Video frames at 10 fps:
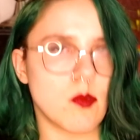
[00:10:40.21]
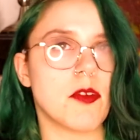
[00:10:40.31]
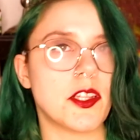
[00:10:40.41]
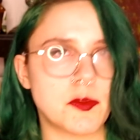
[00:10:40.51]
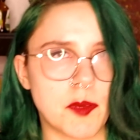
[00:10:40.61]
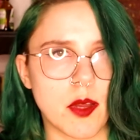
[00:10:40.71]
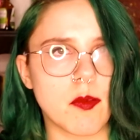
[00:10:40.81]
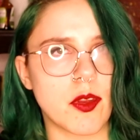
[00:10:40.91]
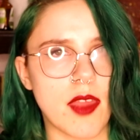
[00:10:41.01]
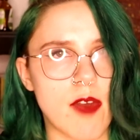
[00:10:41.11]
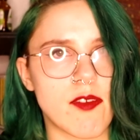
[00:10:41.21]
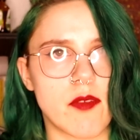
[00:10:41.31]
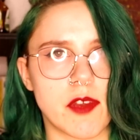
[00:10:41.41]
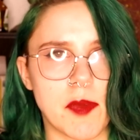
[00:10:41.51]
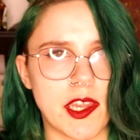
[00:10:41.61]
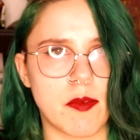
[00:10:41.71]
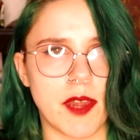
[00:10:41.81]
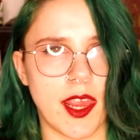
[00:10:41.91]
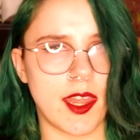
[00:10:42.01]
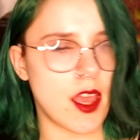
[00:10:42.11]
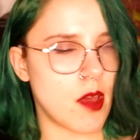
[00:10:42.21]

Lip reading: which book would you have everybody read?